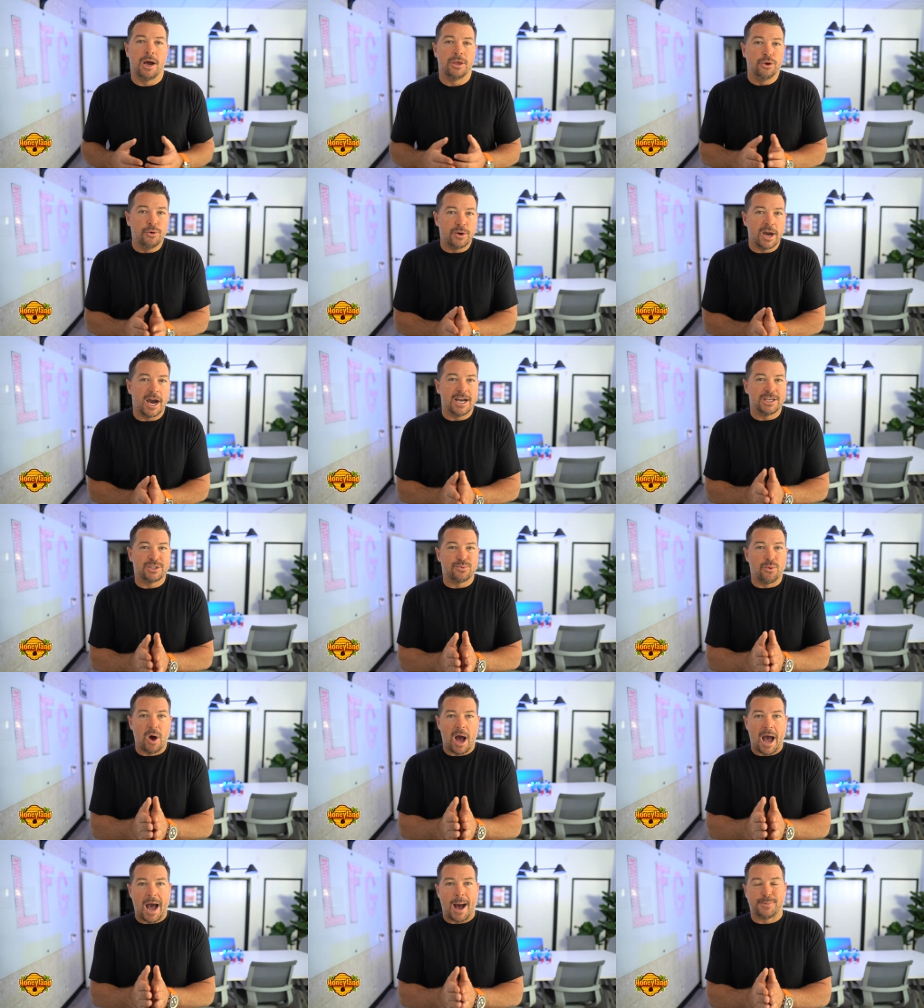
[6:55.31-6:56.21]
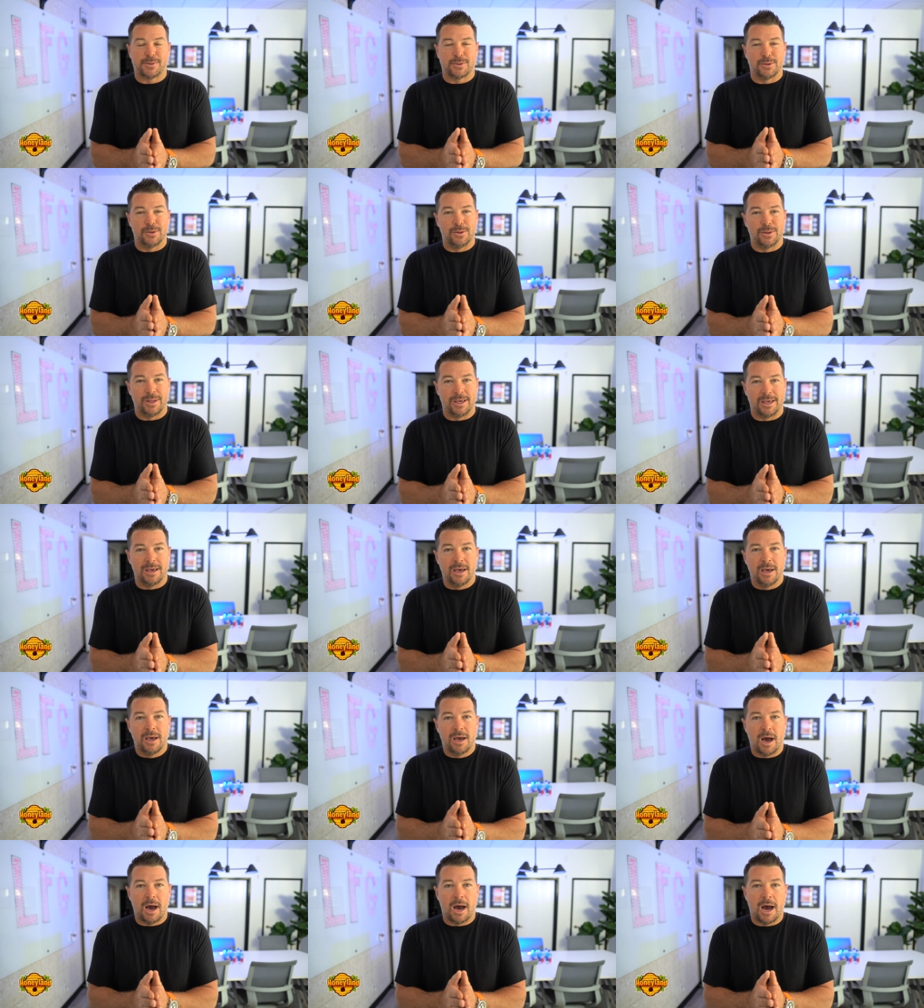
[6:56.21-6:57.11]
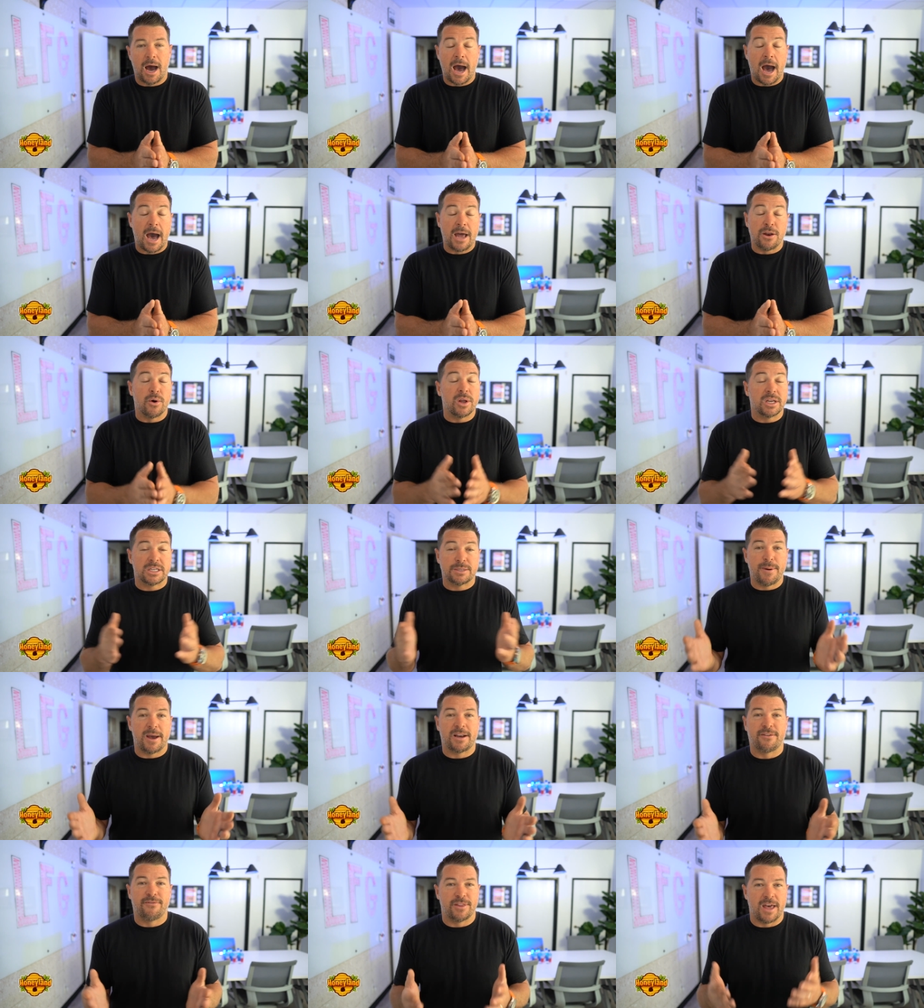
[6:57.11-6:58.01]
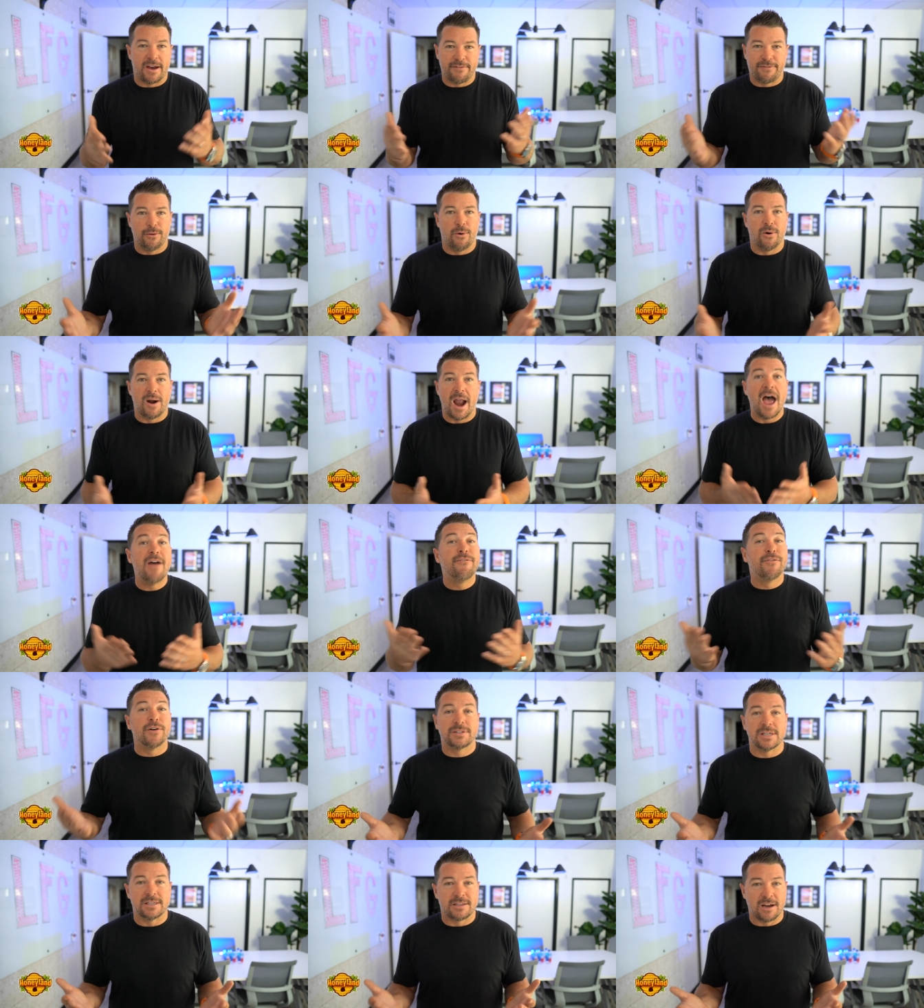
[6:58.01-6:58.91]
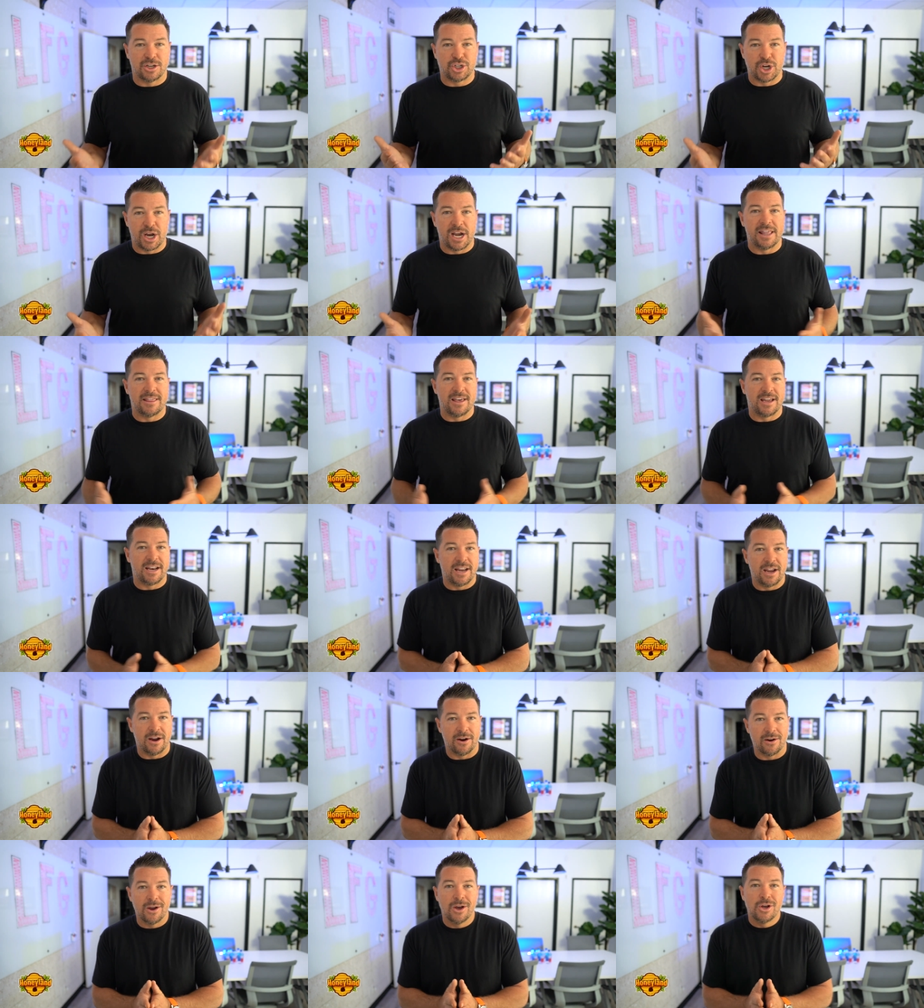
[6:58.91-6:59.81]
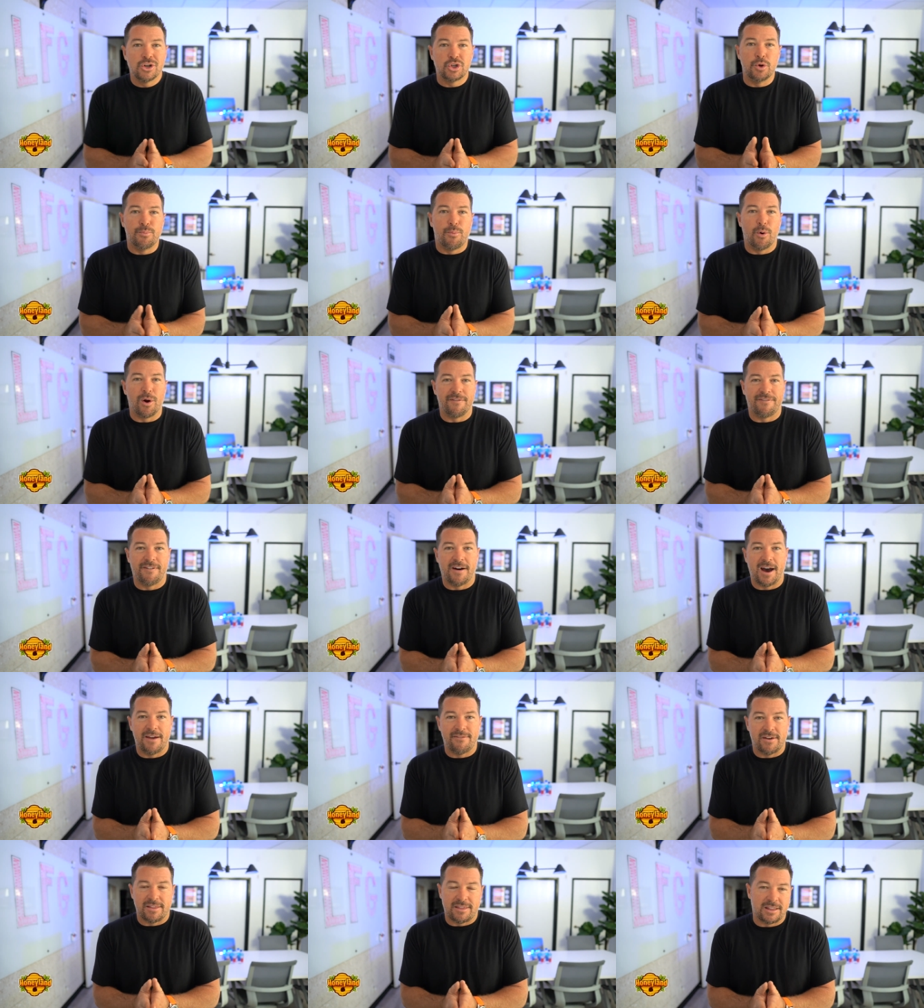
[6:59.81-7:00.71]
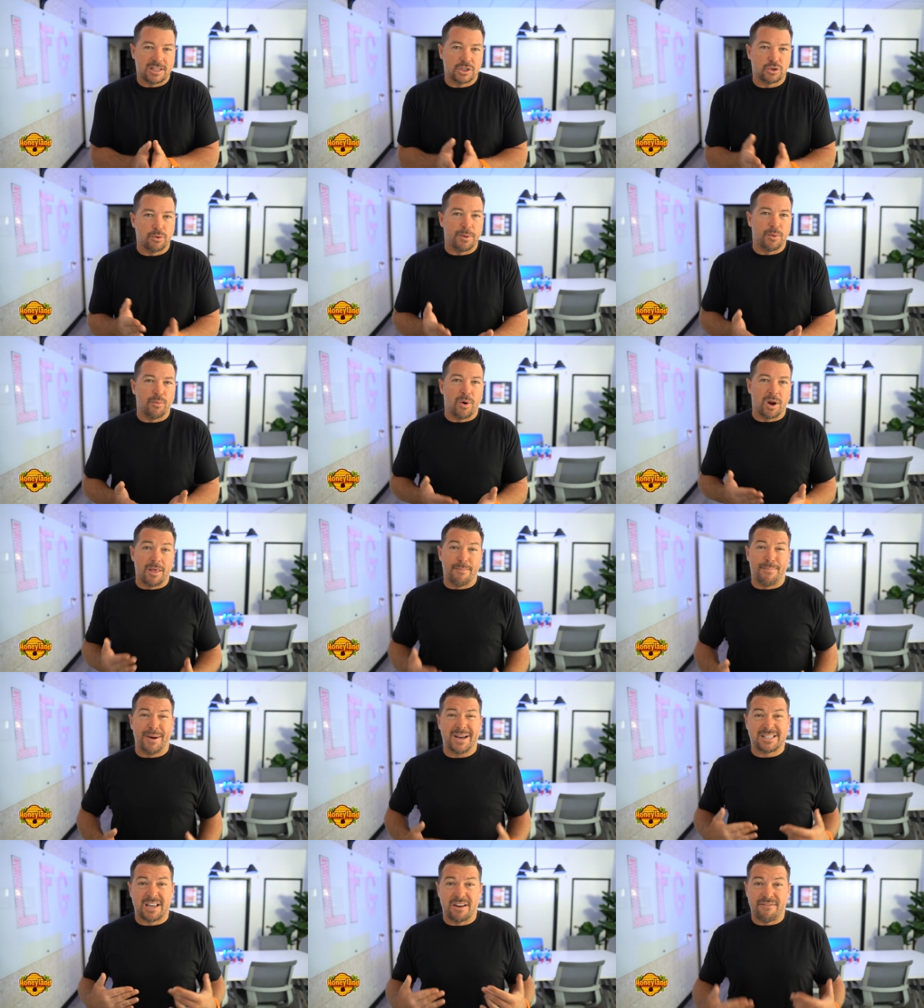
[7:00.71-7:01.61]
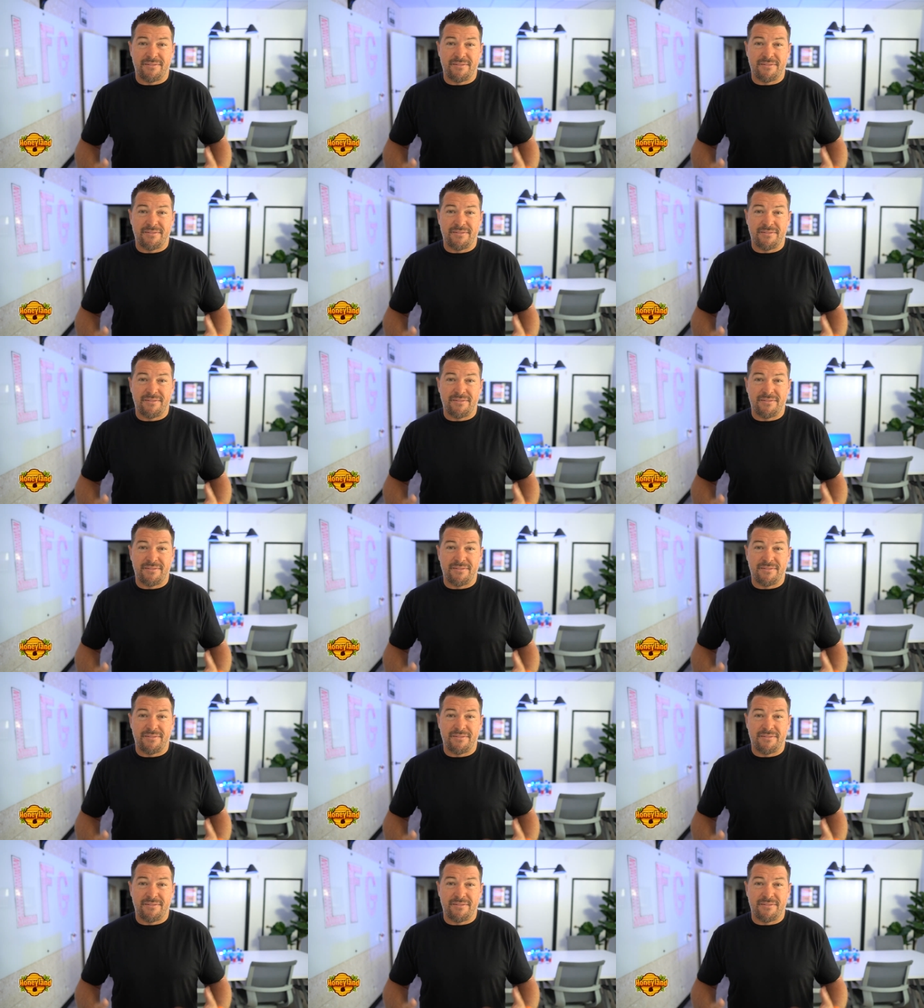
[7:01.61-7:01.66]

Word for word: you guys will absolutely, I don't expect for that floor ever to touch anything near 2.5. I think this will be one of the best